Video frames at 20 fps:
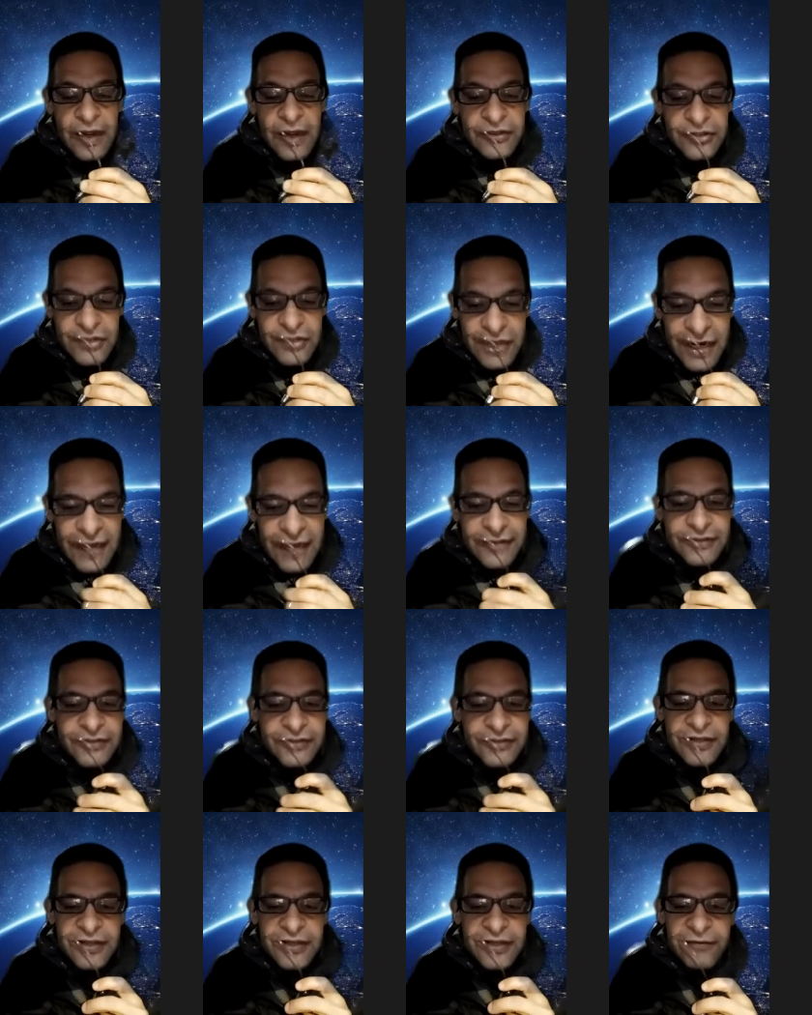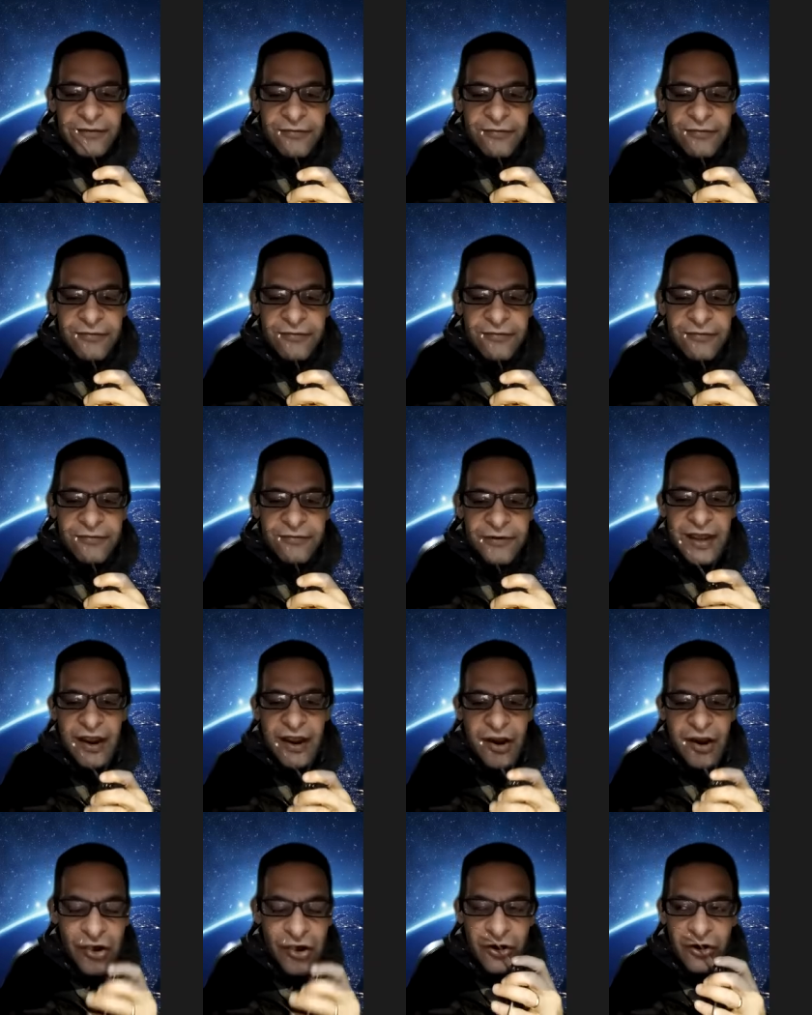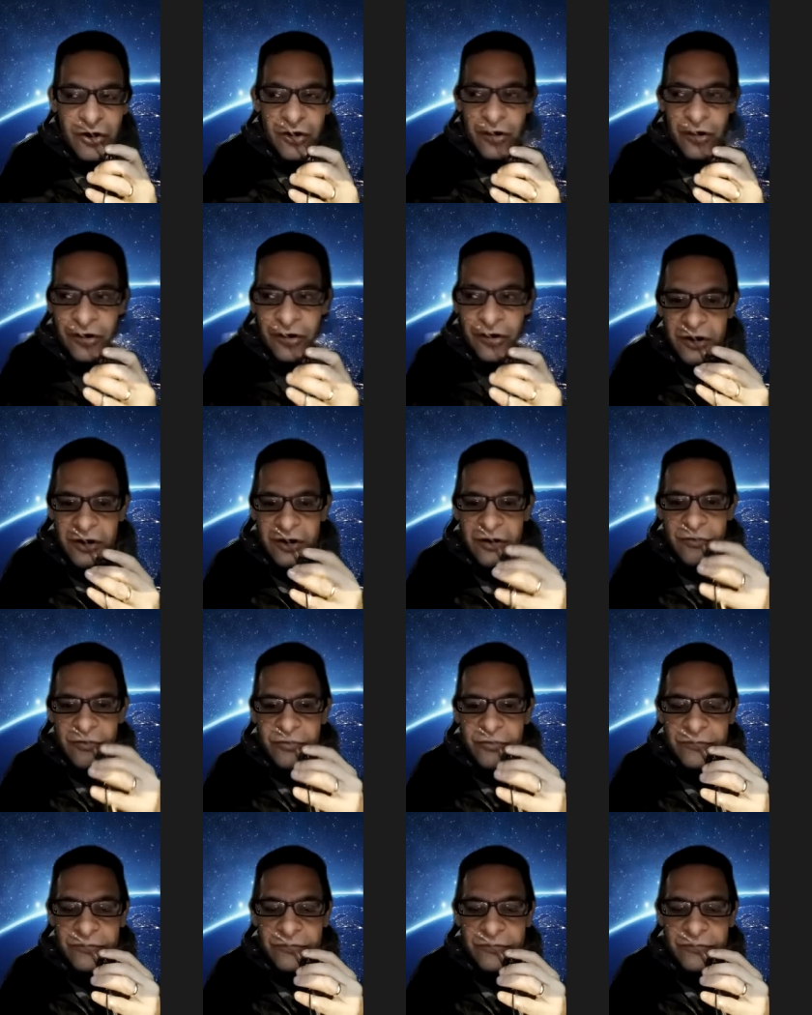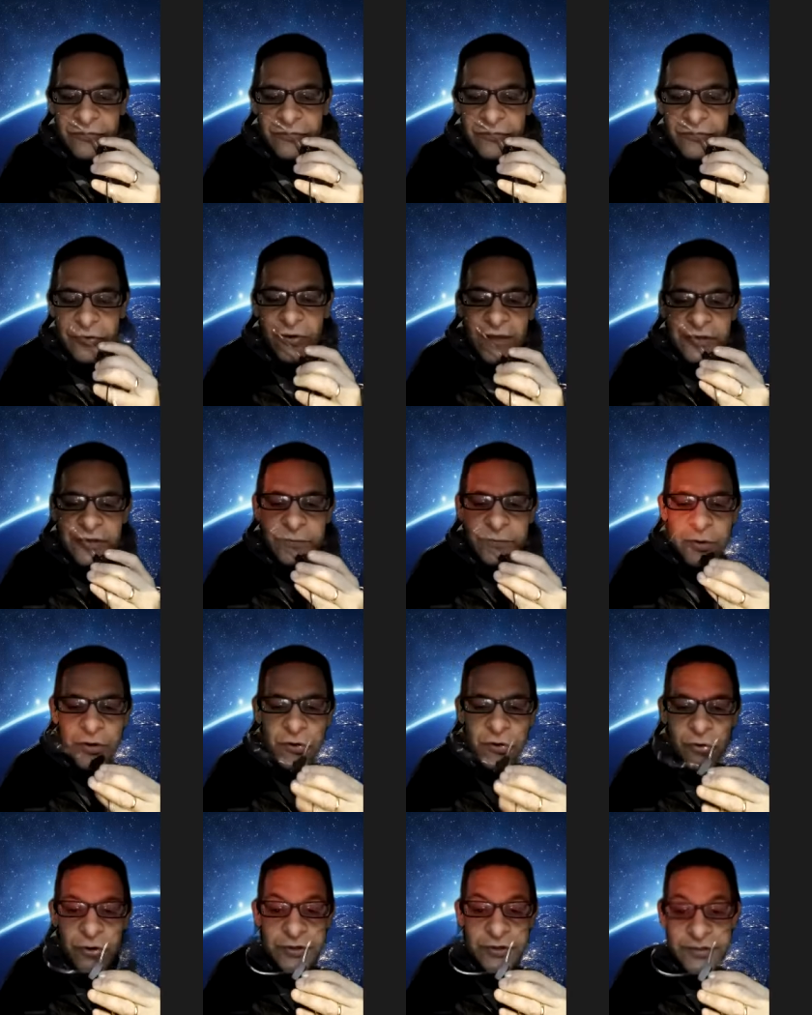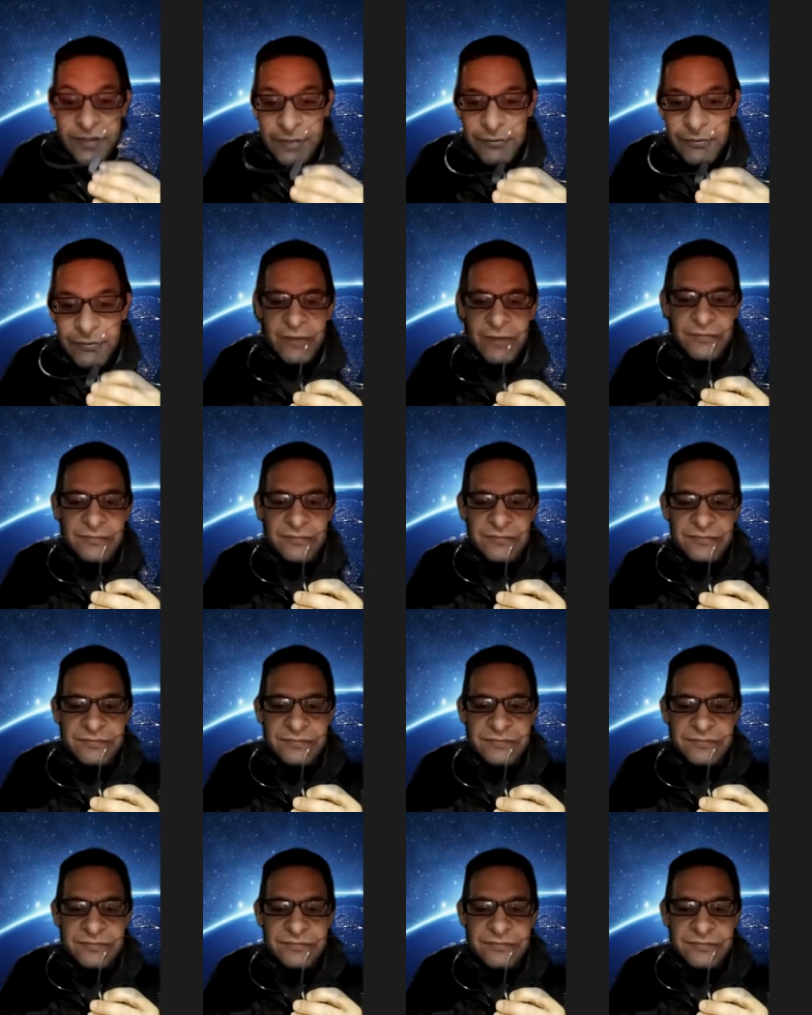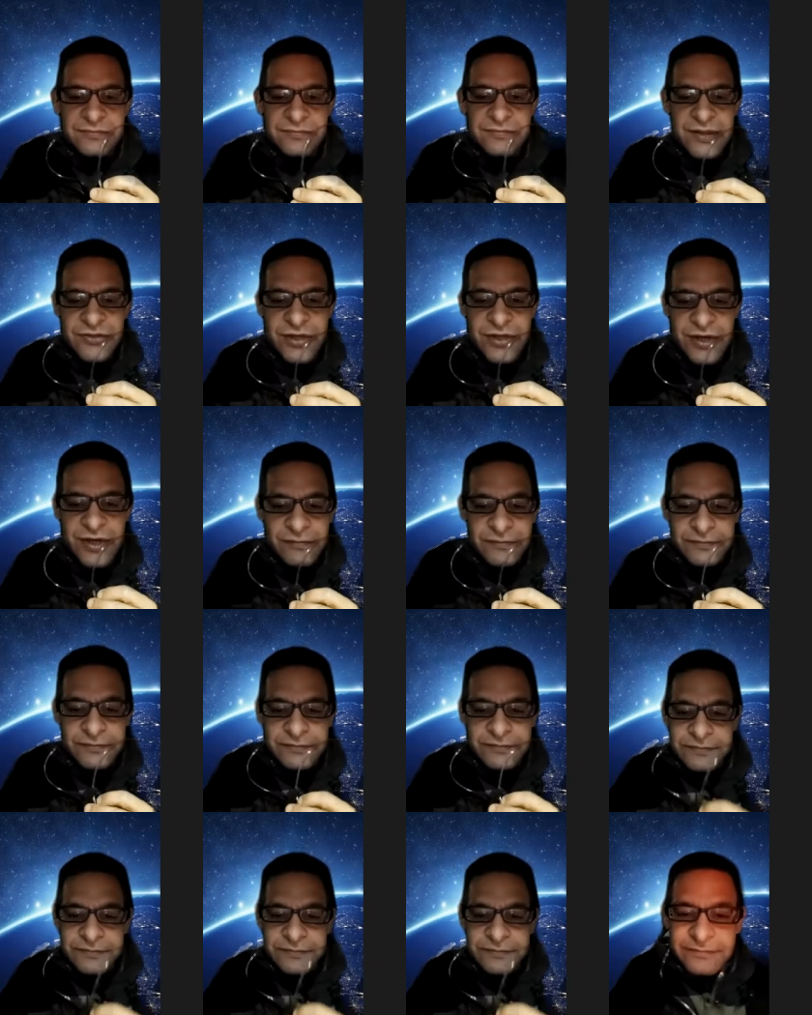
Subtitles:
a chance to give us her review on this book or summary. Gina?